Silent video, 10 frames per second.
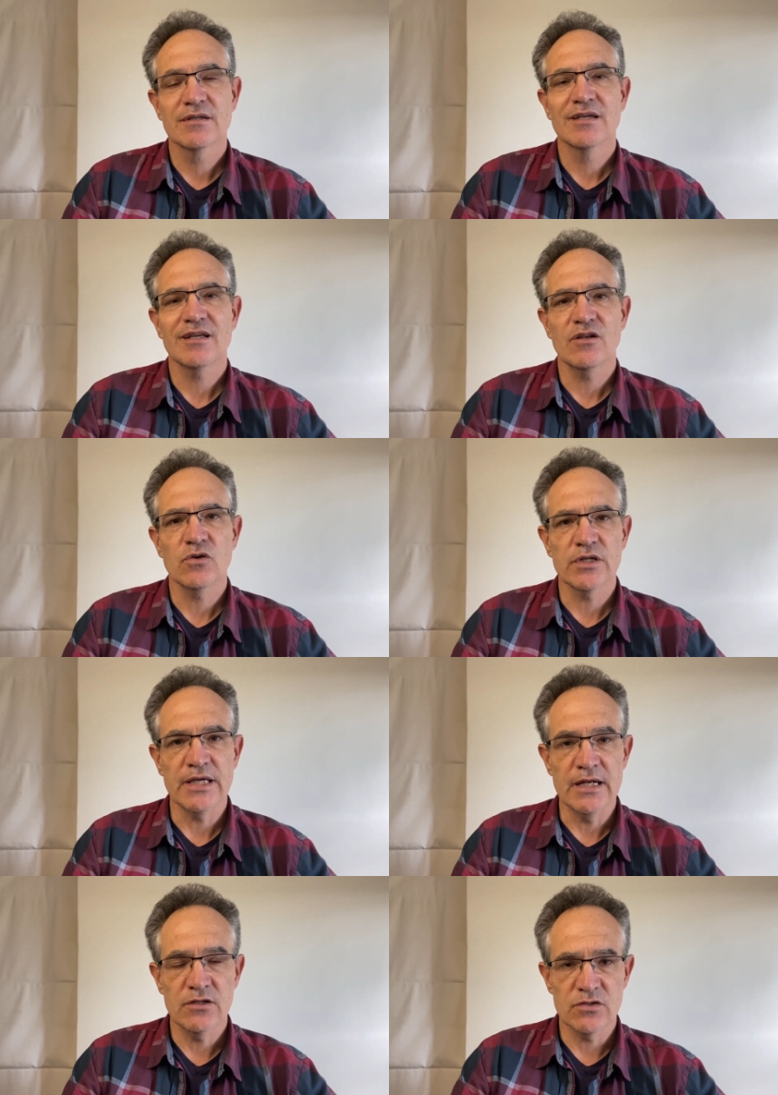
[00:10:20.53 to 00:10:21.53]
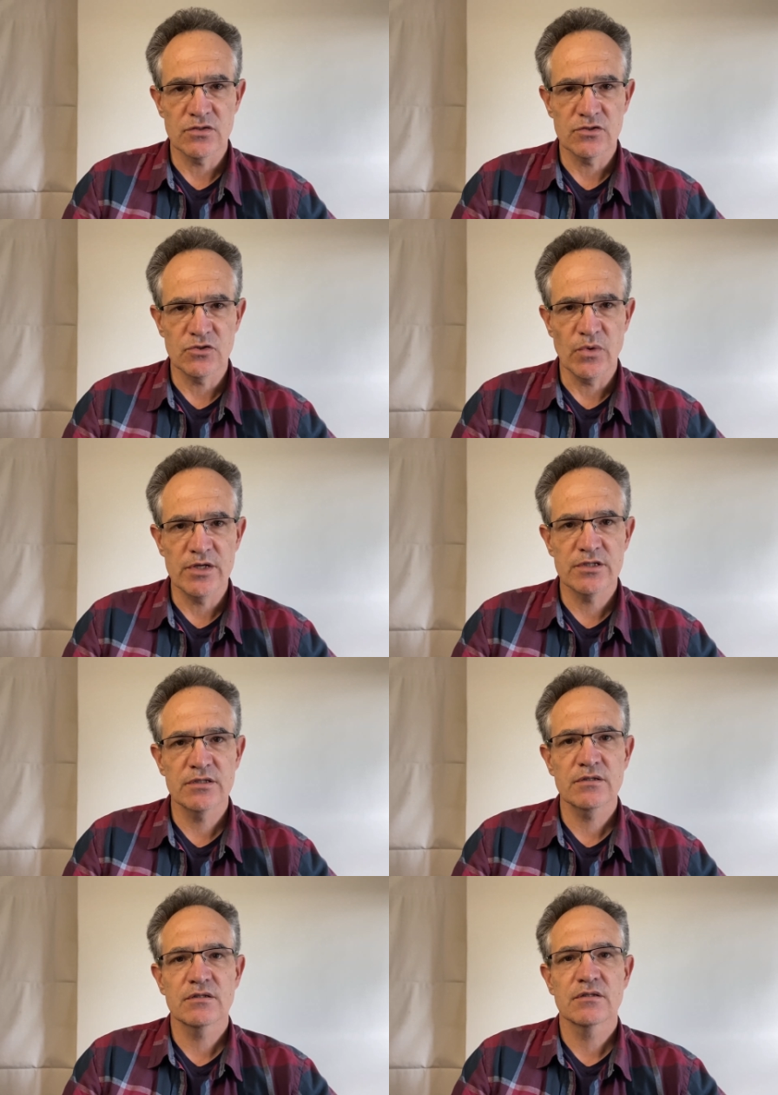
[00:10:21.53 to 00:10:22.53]
look again at your
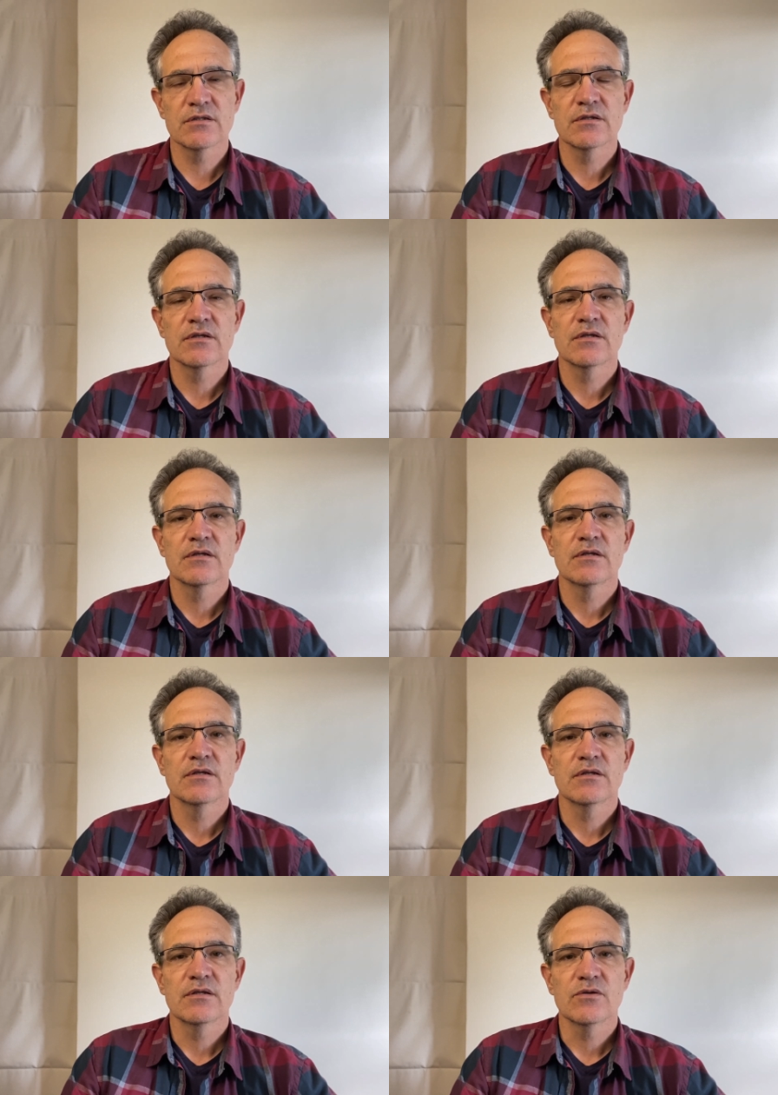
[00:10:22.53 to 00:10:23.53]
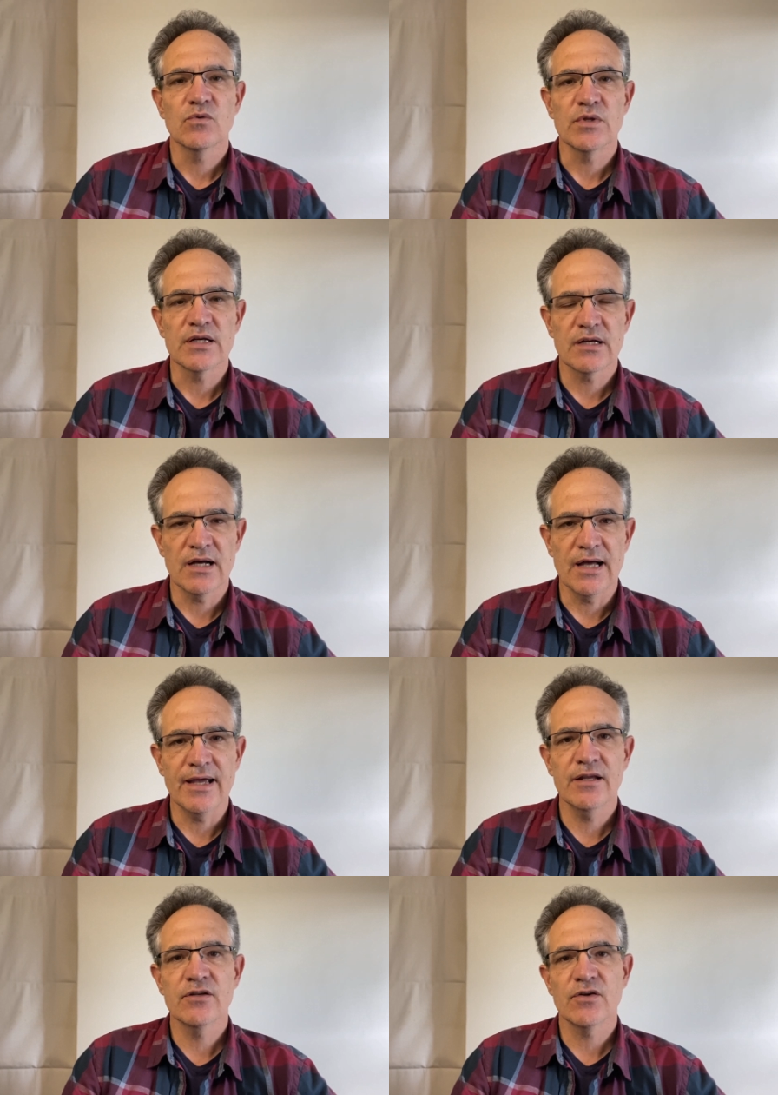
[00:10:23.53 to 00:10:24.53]
situation with a
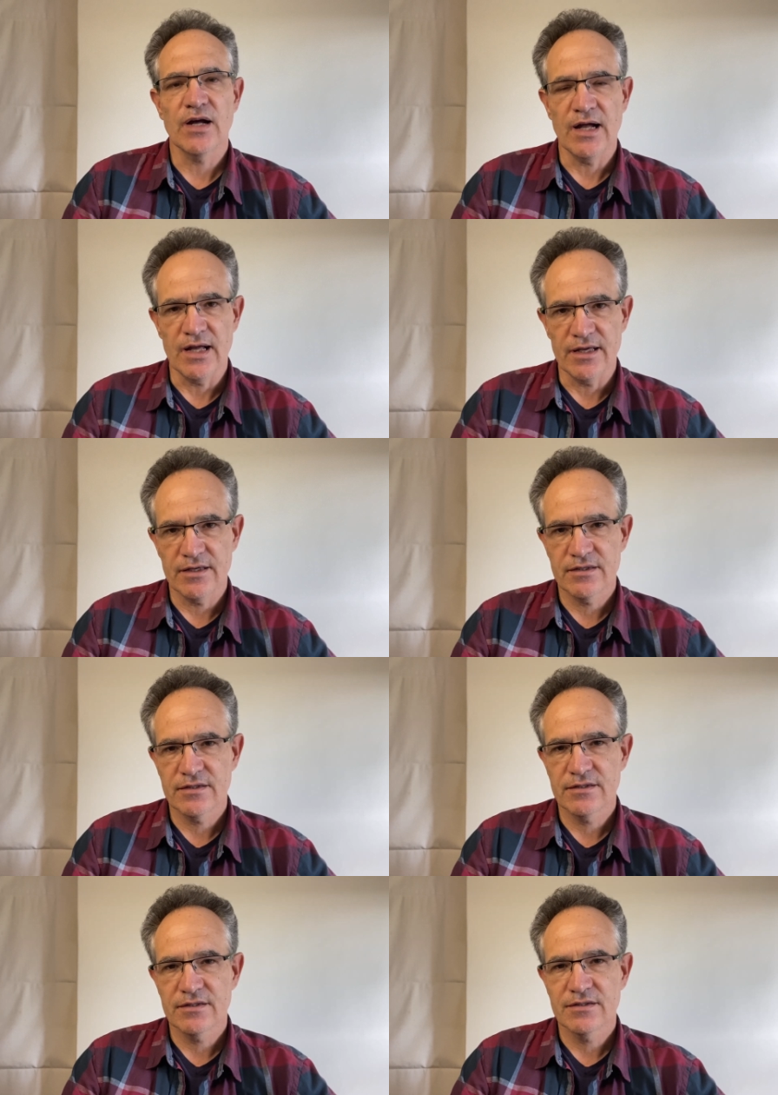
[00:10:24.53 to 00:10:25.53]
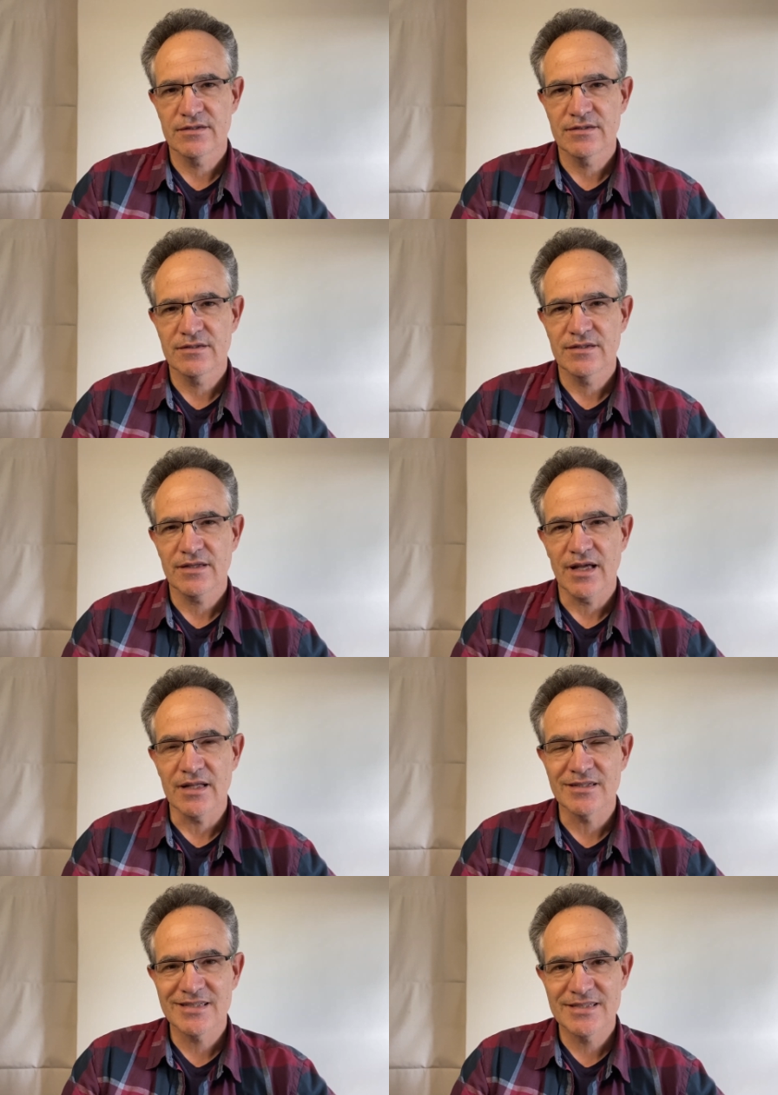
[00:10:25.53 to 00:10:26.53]
kinder eye and
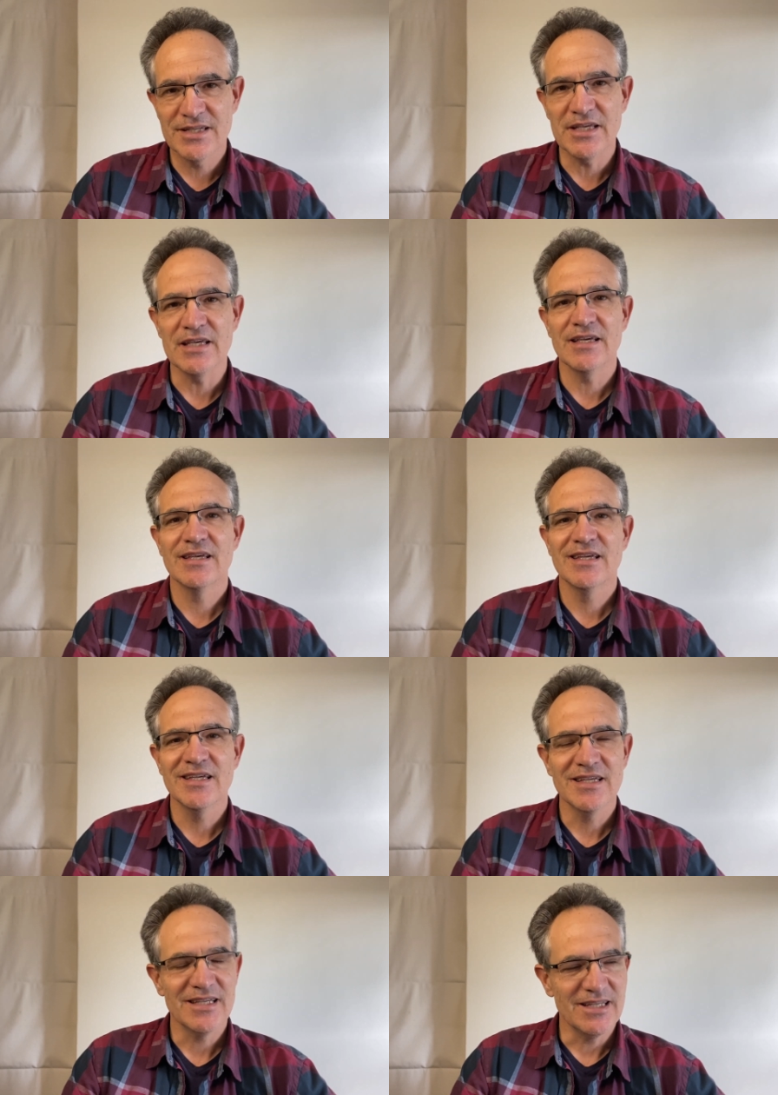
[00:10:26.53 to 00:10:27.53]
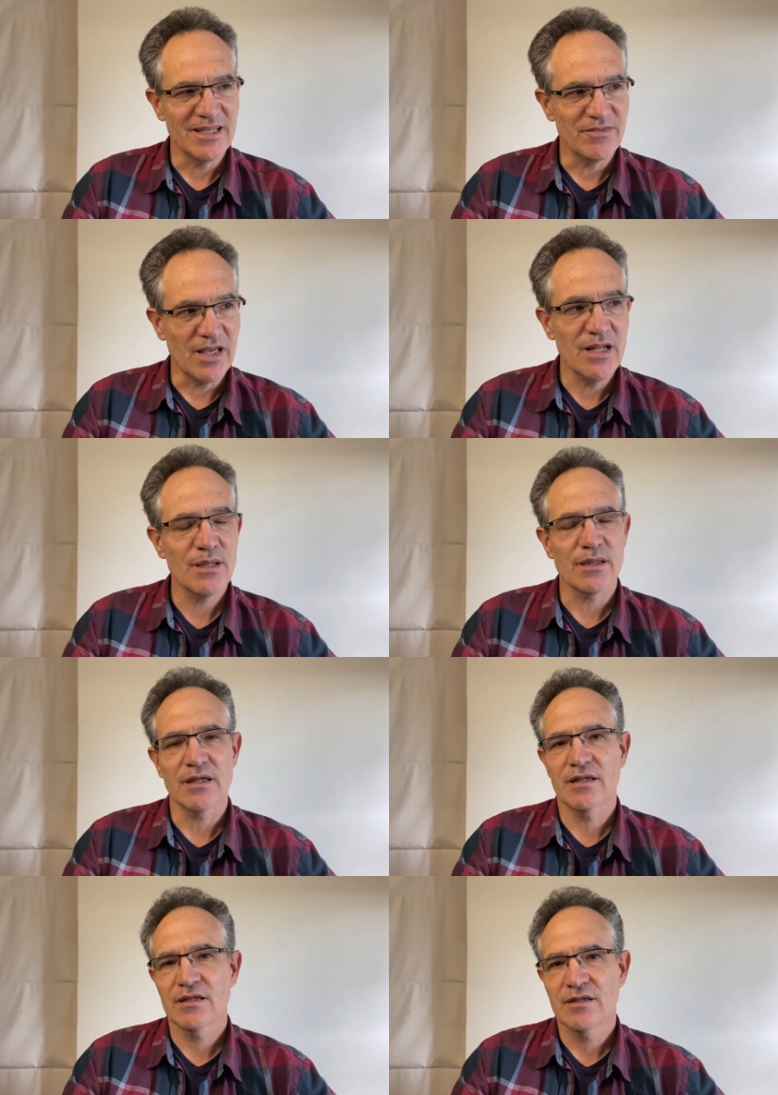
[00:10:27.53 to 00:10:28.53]
see, if anything,
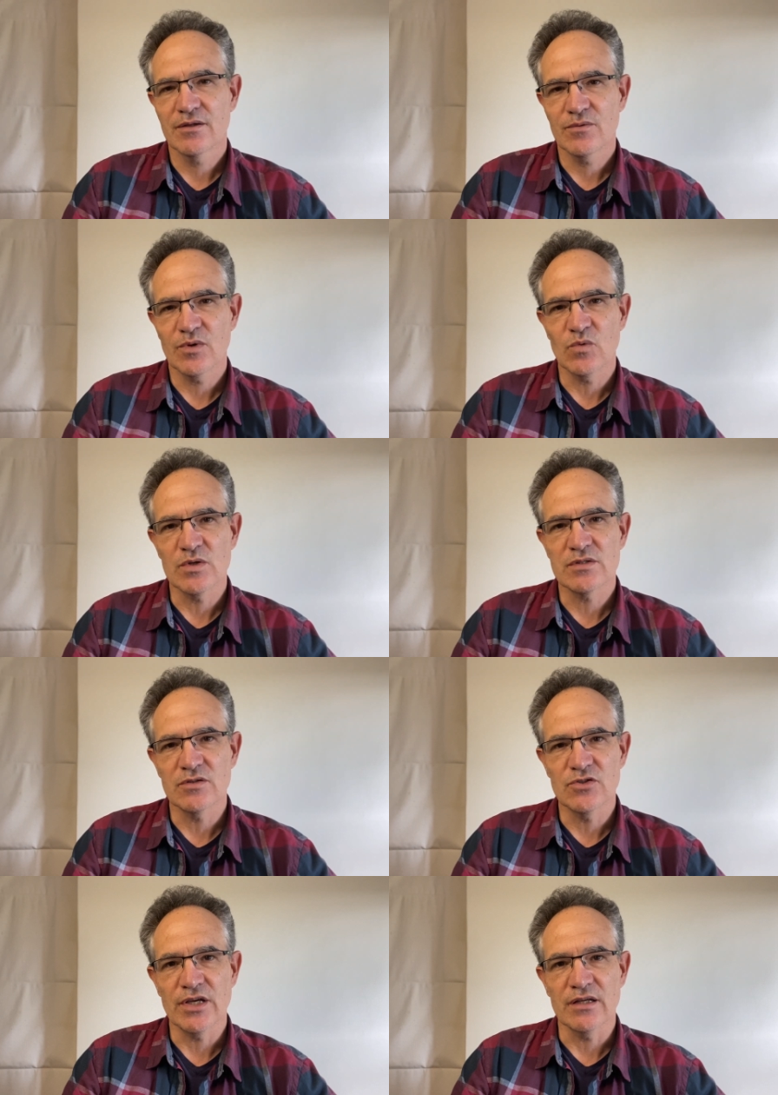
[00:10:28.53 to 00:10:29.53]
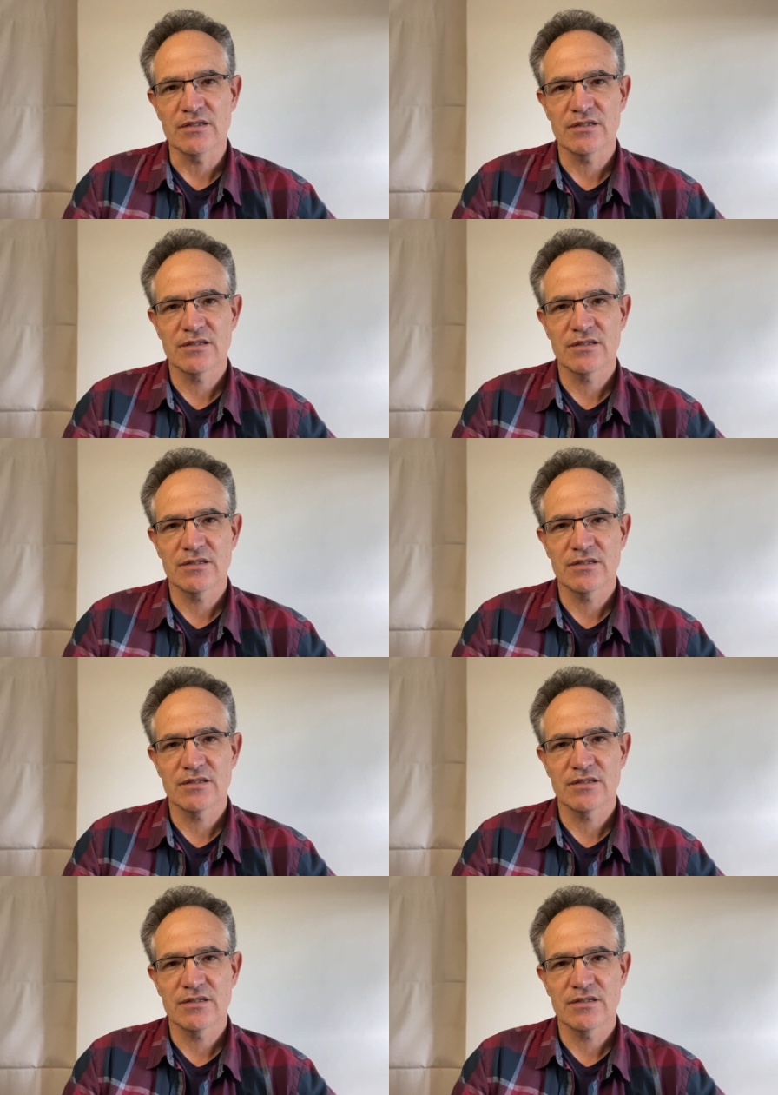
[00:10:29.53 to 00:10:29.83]
what wants to change,